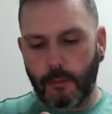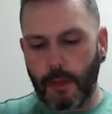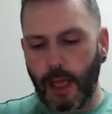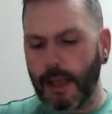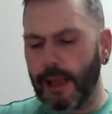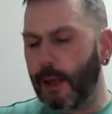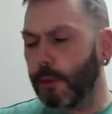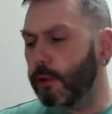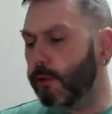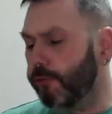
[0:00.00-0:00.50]

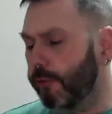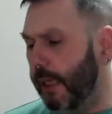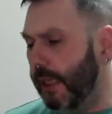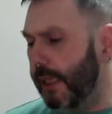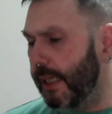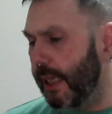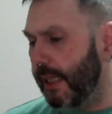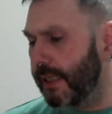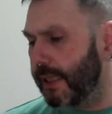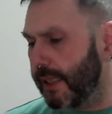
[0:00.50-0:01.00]
And that was really
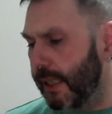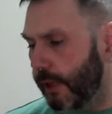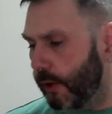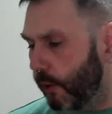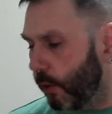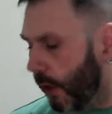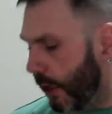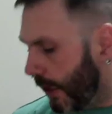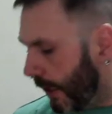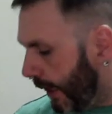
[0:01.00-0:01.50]
nice. Did
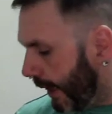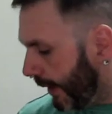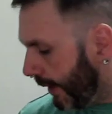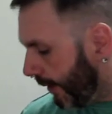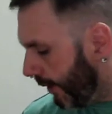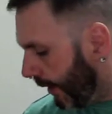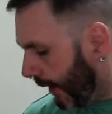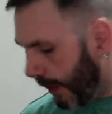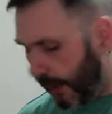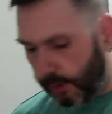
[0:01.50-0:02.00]
quite
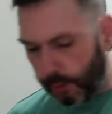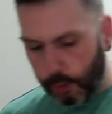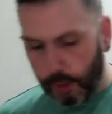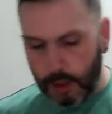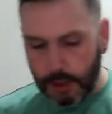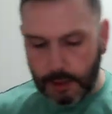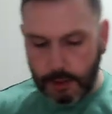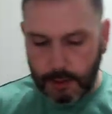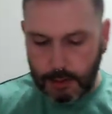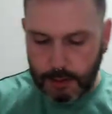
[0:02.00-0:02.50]
like that
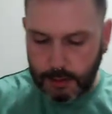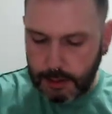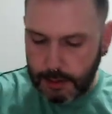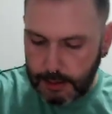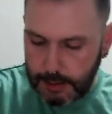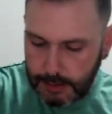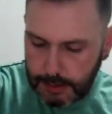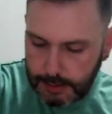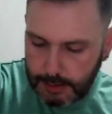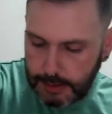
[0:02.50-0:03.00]
one.
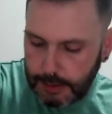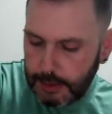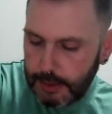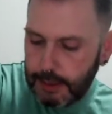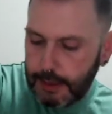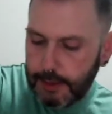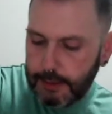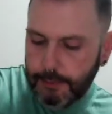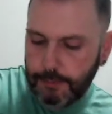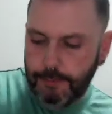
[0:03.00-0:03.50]

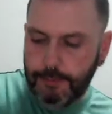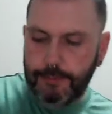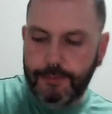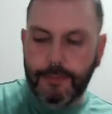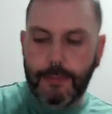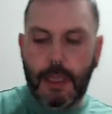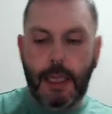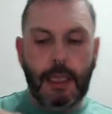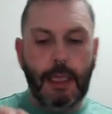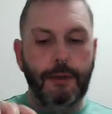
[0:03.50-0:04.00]

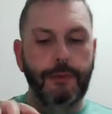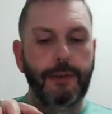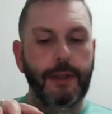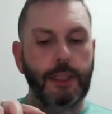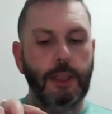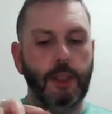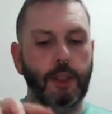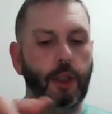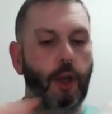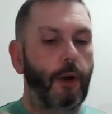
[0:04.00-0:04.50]
Then I
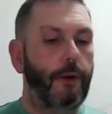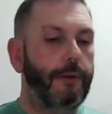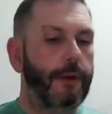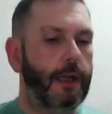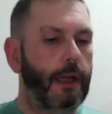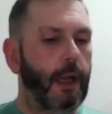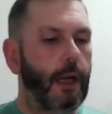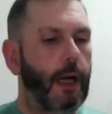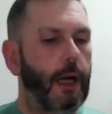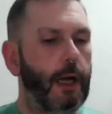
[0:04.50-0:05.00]
finished off
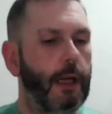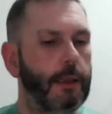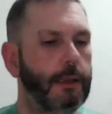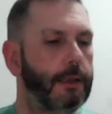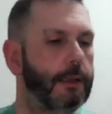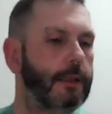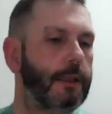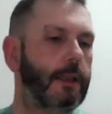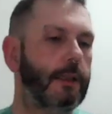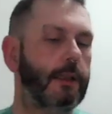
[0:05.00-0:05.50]
at
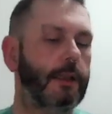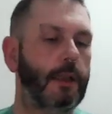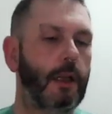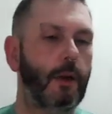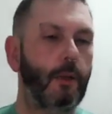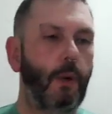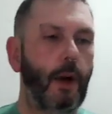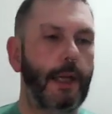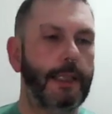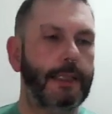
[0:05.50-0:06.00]
last
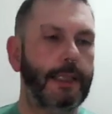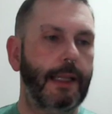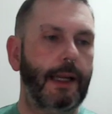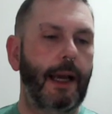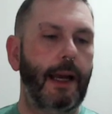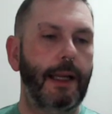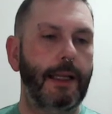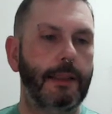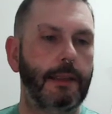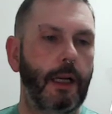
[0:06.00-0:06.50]
Snow White a
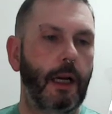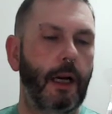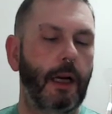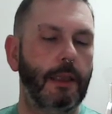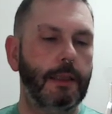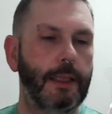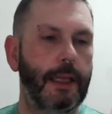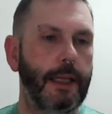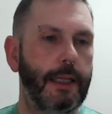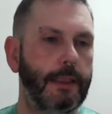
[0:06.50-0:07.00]
Kind
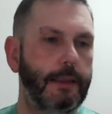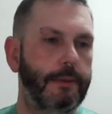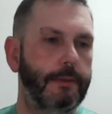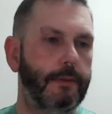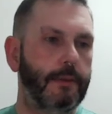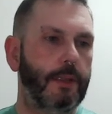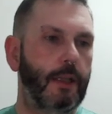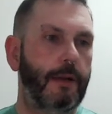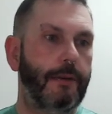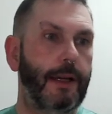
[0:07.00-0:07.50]
Hearted.
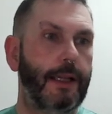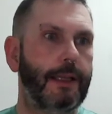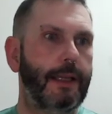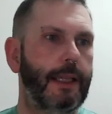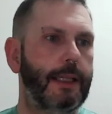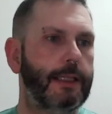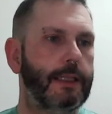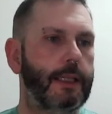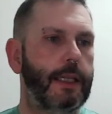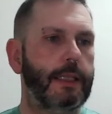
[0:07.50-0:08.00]
So I've had
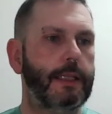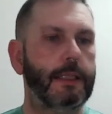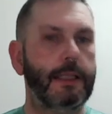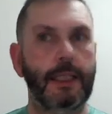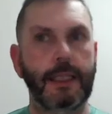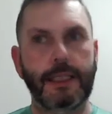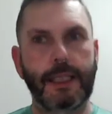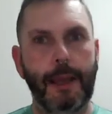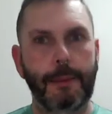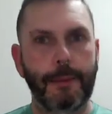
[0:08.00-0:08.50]
this since
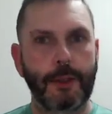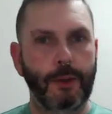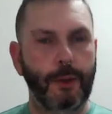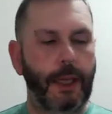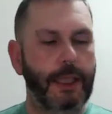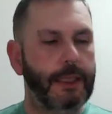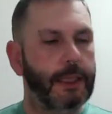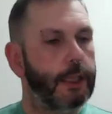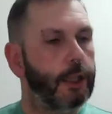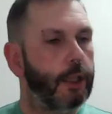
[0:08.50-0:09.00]
December
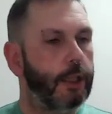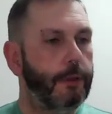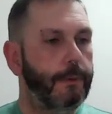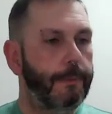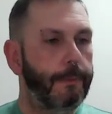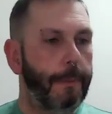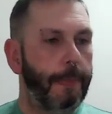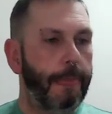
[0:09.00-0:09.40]
22.